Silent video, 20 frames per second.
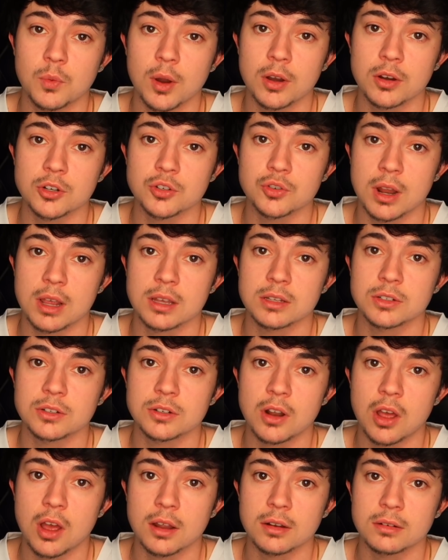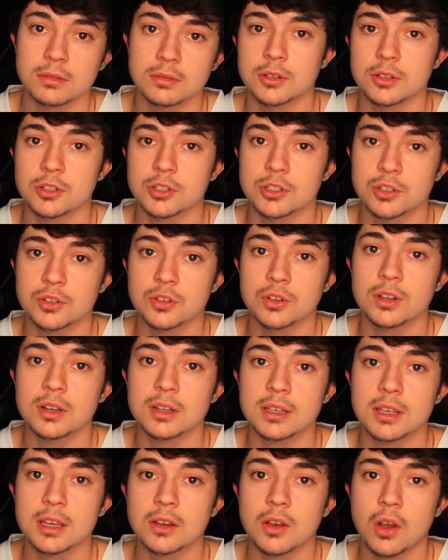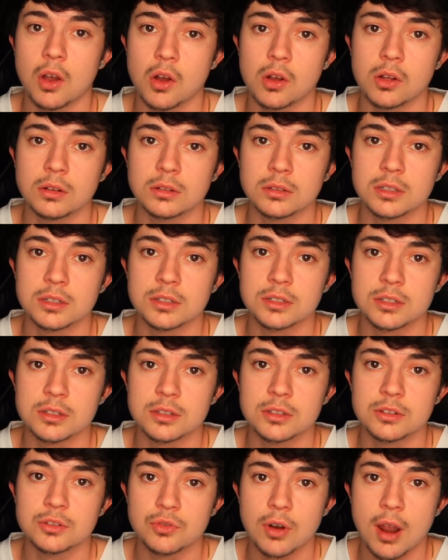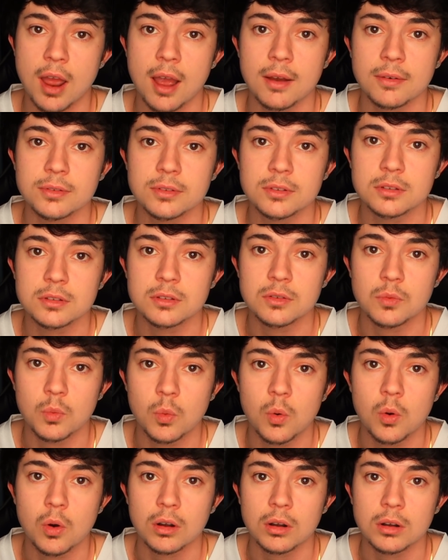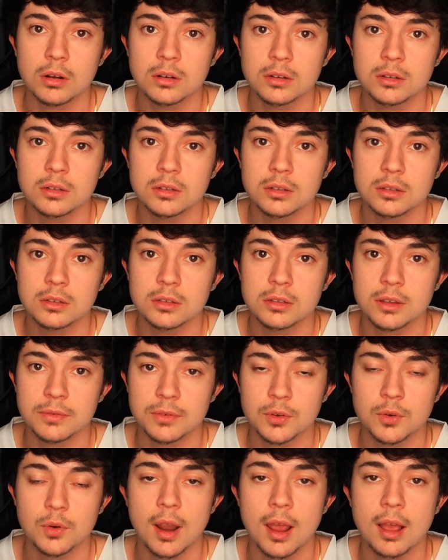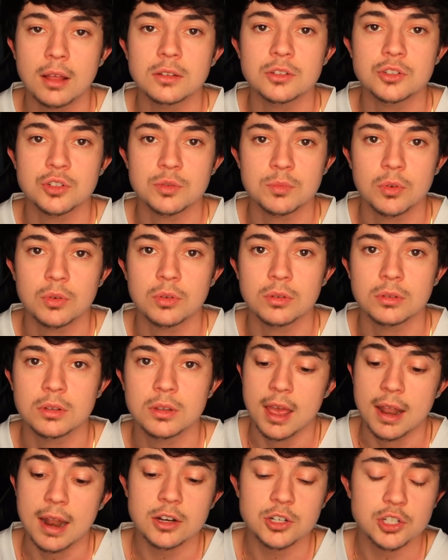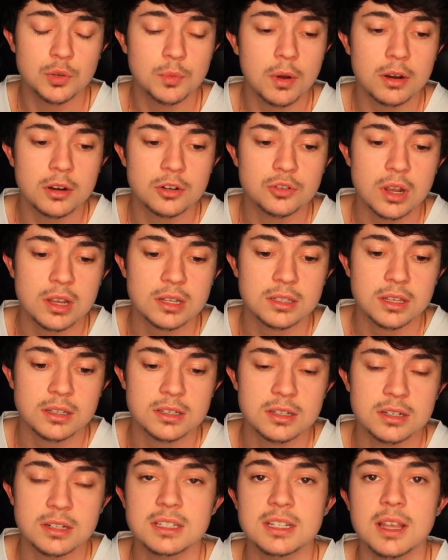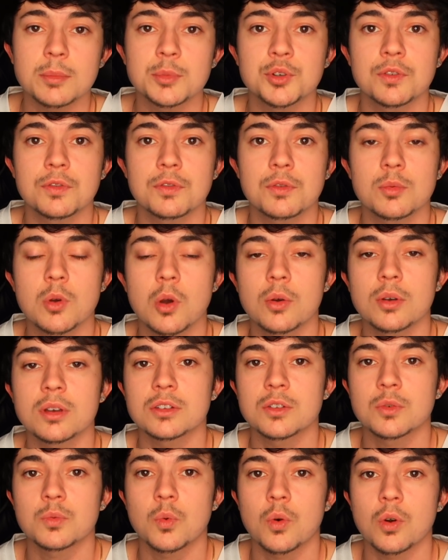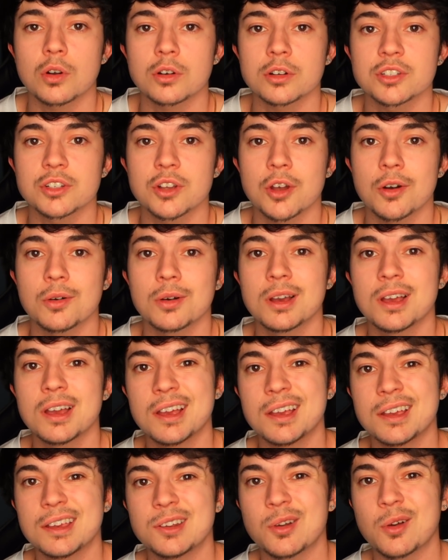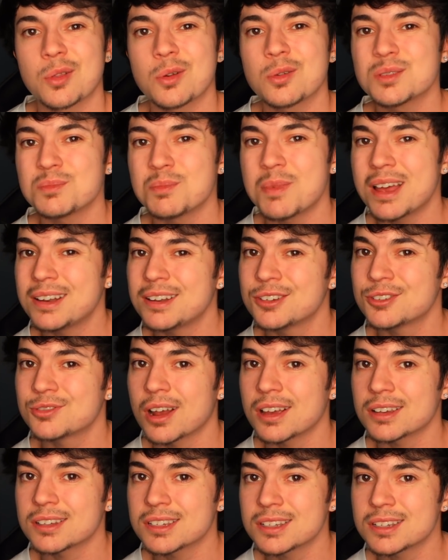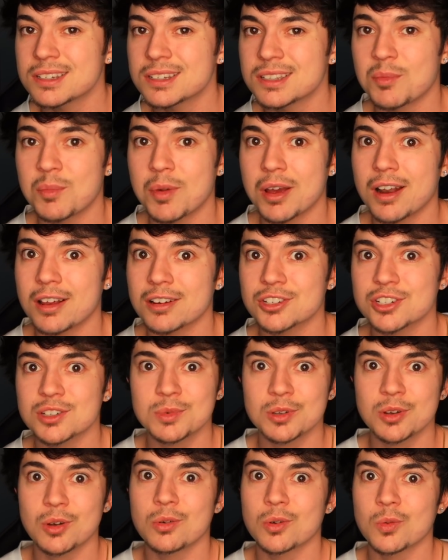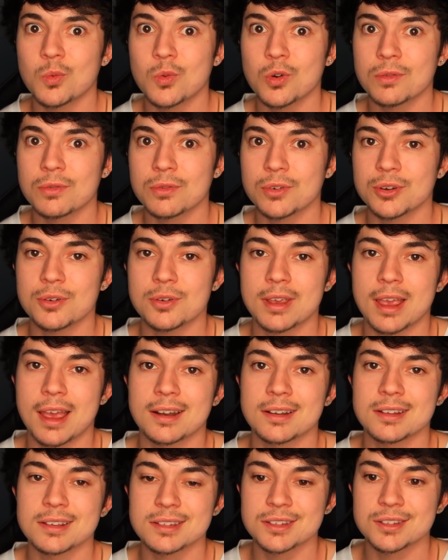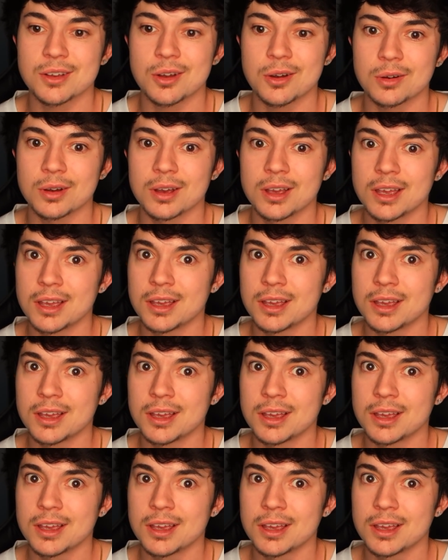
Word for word: wear a dress or not, you're still going to get called into the draft to war if you are eligible. And actually, wearing a dress doesn't exempt you from going into war. So, you know, those men in dresses, they might actually be going to war for you, Candace. So,